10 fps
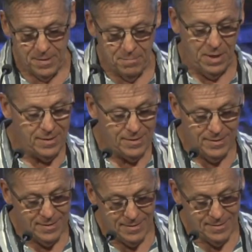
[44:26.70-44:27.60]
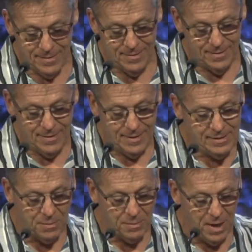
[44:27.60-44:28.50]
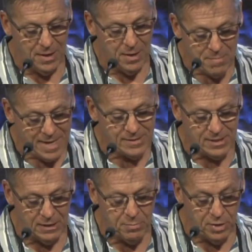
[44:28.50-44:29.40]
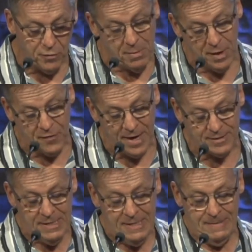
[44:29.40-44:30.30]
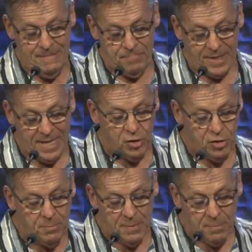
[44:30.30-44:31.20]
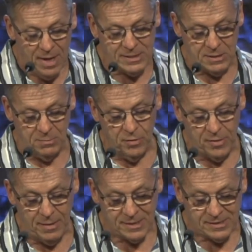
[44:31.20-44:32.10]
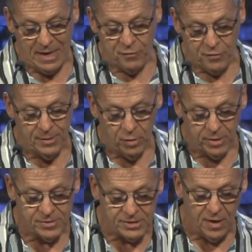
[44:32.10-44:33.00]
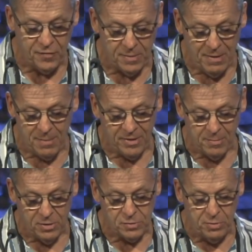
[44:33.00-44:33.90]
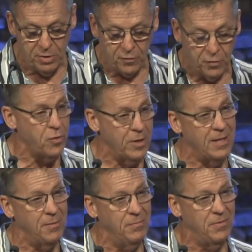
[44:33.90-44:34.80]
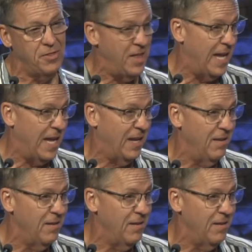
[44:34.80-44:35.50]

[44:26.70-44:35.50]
but he's a, an amazingly beautiful. Matter of fact, it could be possible that aside from the Lord himself, he might be the most beautiful created thing